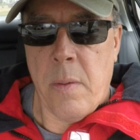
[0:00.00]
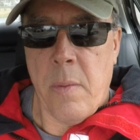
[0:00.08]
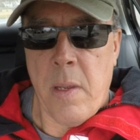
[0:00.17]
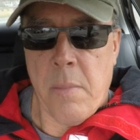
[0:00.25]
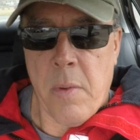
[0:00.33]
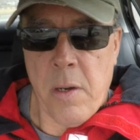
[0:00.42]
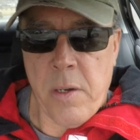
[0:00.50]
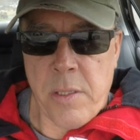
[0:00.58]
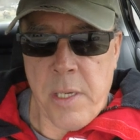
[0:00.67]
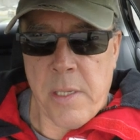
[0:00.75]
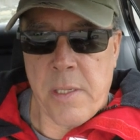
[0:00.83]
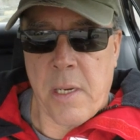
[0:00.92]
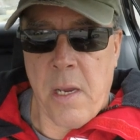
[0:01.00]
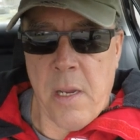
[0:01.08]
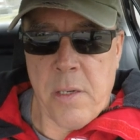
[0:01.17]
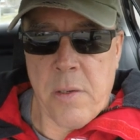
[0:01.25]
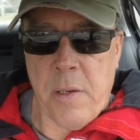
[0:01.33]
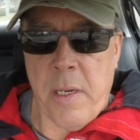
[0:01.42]
we emerge as a
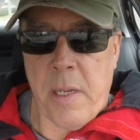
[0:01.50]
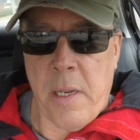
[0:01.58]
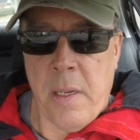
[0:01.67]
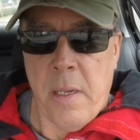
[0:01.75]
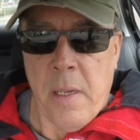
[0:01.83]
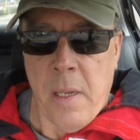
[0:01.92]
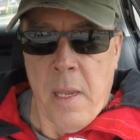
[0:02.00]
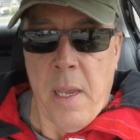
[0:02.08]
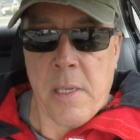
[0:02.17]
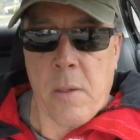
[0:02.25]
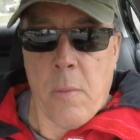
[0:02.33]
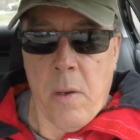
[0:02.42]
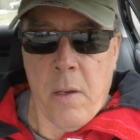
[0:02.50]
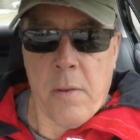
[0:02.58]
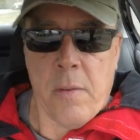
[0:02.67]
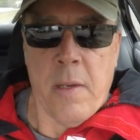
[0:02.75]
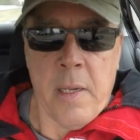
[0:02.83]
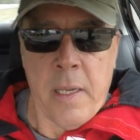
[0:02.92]
country and as a world,
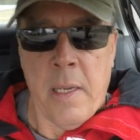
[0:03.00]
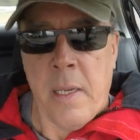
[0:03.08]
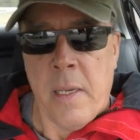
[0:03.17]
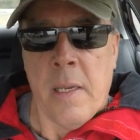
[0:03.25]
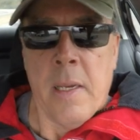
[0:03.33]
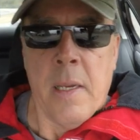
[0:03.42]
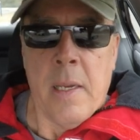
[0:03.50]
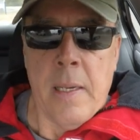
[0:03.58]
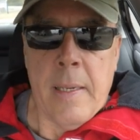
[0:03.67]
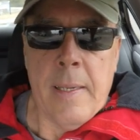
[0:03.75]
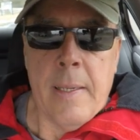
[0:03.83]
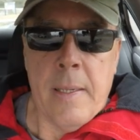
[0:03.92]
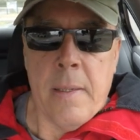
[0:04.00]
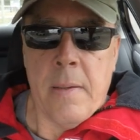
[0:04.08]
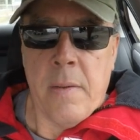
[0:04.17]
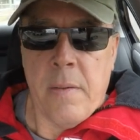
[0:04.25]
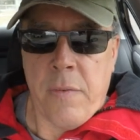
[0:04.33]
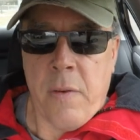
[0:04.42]
really,
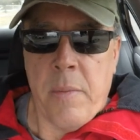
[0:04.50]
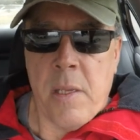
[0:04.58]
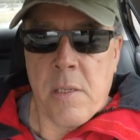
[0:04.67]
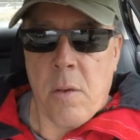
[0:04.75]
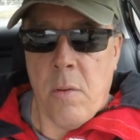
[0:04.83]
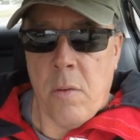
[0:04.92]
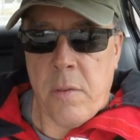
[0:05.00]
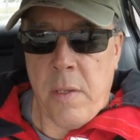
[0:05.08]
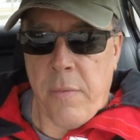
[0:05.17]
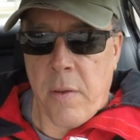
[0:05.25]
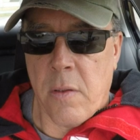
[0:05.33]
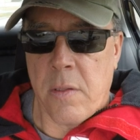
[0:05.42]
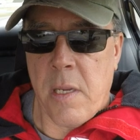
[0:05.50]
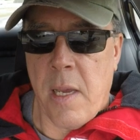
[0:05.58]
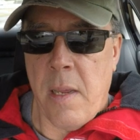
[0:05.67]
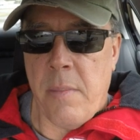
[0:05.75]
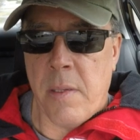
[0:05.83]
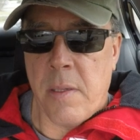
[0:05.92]
from this whole difficult
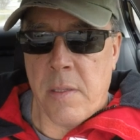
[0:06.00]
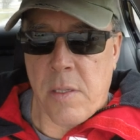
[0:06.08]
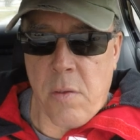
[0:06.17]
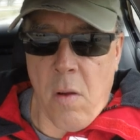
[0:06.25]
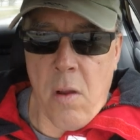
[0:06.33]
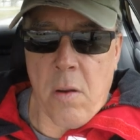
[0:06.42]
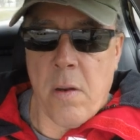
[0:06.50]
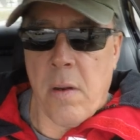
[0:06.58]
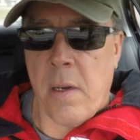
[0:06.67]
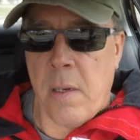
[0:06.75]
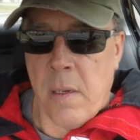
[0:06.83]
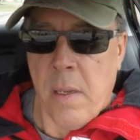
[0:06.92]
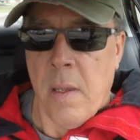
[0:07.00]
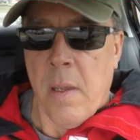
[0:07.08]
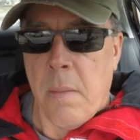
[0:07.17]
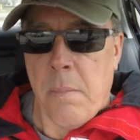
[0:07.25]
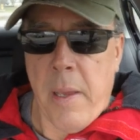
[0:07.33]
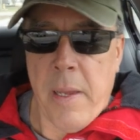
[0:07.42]
time, stronger
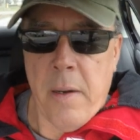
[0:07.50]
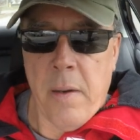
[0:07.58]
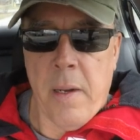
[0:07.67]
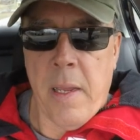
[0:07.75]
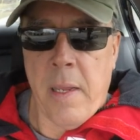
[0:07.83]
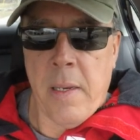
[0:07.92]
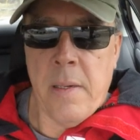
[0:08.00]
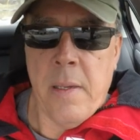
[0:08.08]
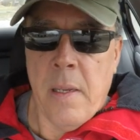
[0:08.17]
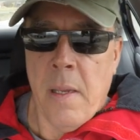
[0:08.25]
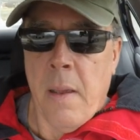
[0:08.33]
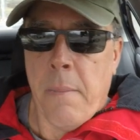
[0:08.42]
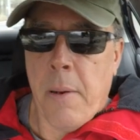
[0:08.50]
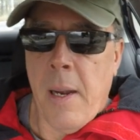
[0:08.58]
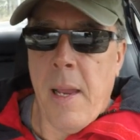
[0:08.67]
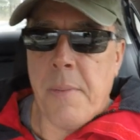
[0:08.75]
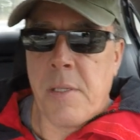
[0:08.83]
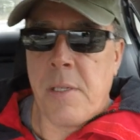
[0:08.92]
and better, and
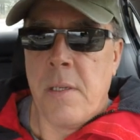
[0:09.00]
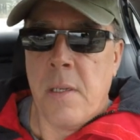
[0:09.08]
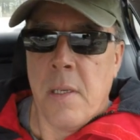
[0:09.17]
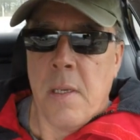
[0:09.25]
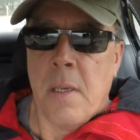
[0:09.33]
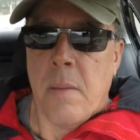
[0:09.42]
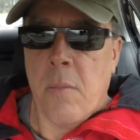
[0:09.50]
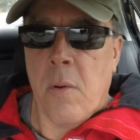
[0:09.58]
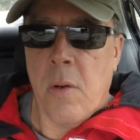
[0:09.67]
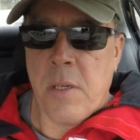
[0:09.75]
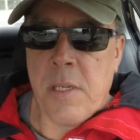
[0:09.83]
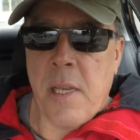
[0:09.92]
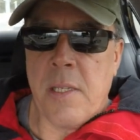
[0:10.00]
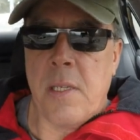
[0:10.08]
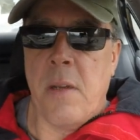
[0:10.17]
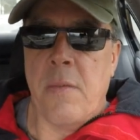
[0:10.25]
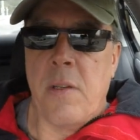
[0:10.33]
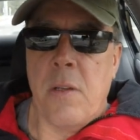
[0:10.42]
perhaps more
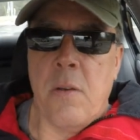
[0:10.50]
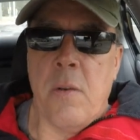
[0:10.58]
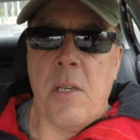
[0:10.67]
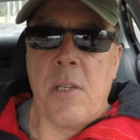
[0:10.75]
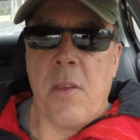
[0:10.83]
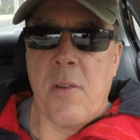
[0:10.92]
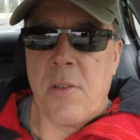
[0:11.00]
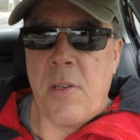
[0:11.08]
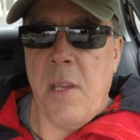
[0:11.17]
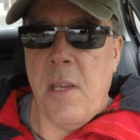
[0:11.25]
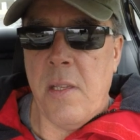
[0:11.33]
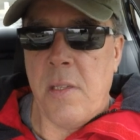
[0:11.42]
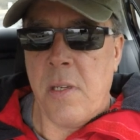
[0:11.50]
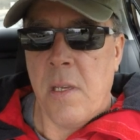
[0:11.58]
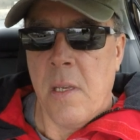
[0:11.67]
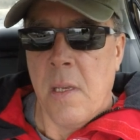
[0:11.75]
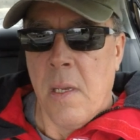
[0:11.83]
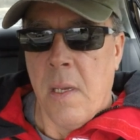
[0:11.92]
sensitive to each other's needs.
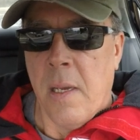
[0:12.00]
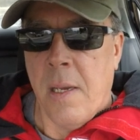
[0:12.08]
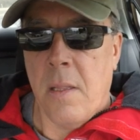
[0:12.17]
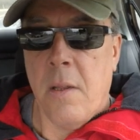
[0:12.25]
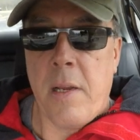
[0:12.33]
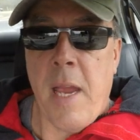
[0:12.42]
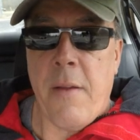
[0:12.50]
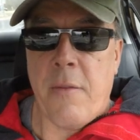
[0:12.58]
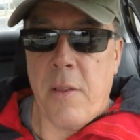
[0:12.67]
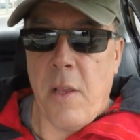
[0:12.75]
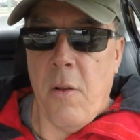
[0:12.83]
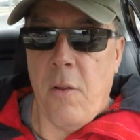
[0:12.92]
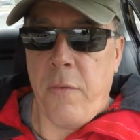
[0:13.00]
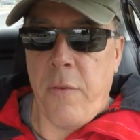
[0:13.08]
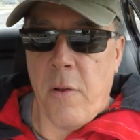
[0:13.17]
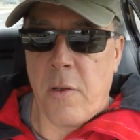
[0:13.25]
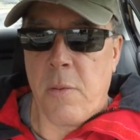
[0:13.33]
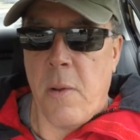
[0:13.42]
Look after the old
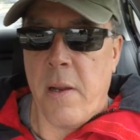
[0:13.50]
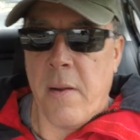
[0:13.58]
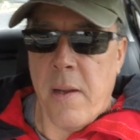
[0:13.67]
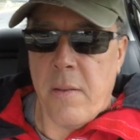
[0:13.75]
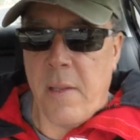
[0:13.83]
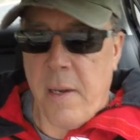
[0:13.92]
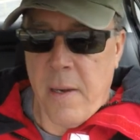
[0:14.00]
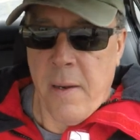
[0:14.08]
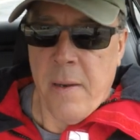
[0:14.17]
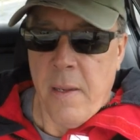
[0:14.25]
folks while you're out there.